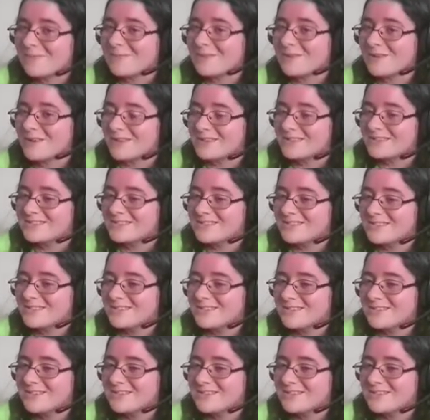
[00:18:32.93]
minutes
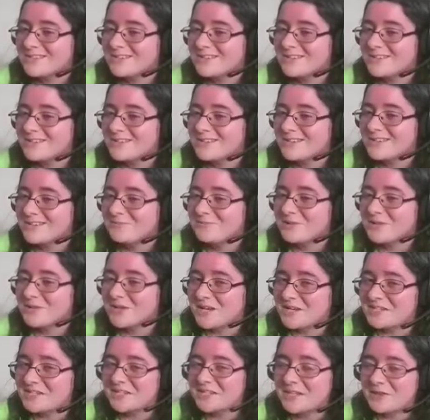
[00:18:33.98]

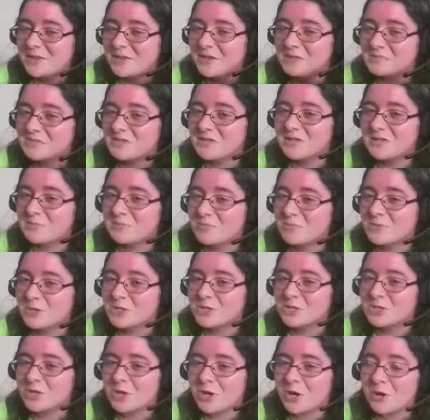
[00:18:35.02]
because they lumped in the
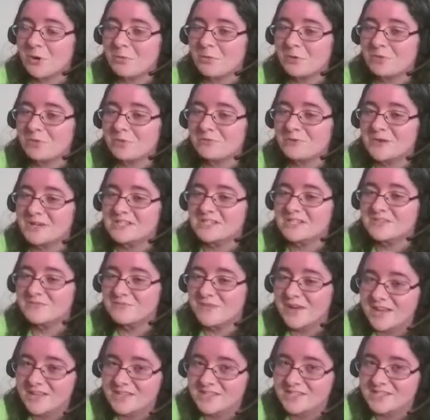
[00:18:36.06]
pre-show with the rest of
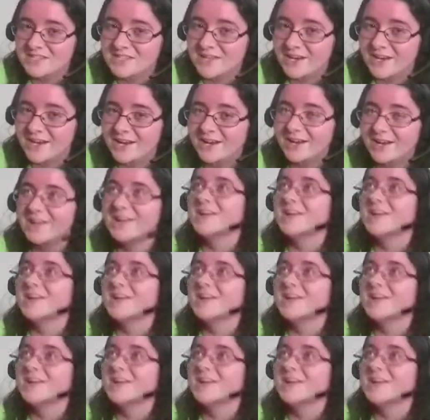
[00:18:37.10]
Fastlane.